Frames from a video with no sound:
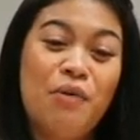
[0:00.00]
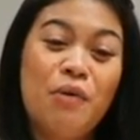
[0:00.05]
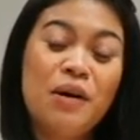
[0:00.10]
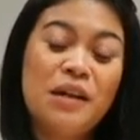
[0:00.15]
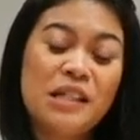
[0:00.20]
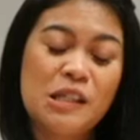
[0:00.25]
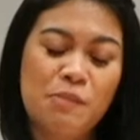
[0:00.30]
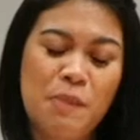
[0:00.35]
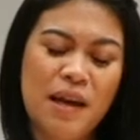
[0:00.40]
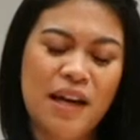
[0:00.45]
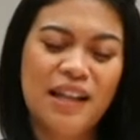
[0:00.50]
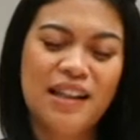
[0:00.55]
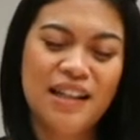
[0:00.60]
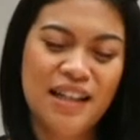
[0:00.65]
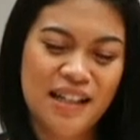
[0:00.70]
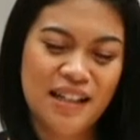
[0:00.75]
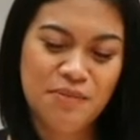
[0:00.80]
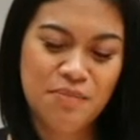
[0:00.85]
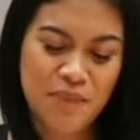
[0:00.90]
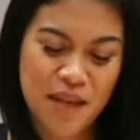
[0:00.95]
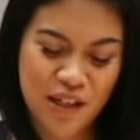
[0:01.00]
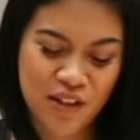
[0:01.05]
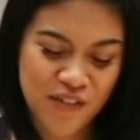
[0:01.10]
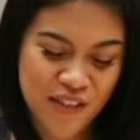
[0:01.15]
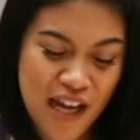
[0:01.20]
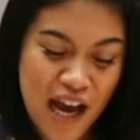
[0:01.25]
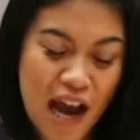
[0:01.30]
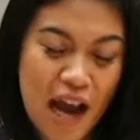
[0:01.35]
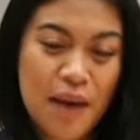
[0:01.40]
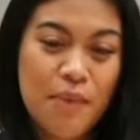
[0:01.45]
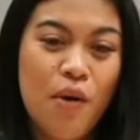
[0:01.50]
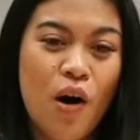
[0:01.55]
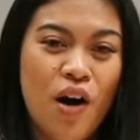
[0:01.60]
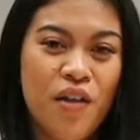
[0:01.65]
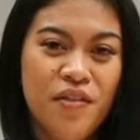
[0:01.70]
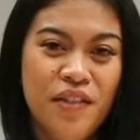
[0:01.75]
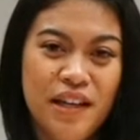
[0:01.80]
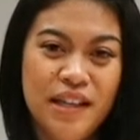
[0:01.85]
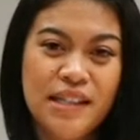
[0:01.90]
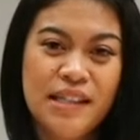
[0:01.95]
want to spend a little bit of time
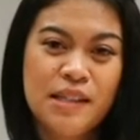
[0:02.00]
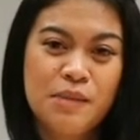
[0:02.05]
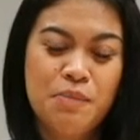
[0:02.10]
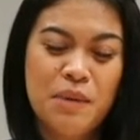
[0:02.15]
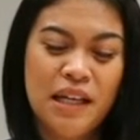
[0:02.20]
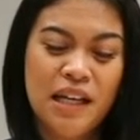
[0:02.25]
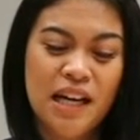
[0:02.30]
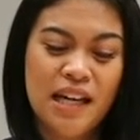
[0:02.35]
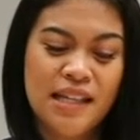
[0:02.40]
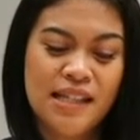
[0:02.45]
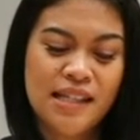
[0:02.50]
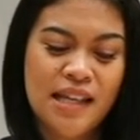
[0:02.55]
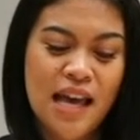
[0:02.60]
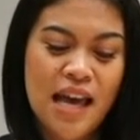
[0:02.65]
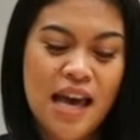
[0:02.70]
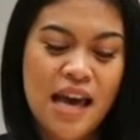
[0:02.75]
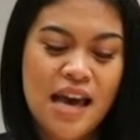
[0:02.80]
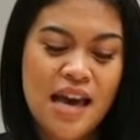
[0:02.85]
on this because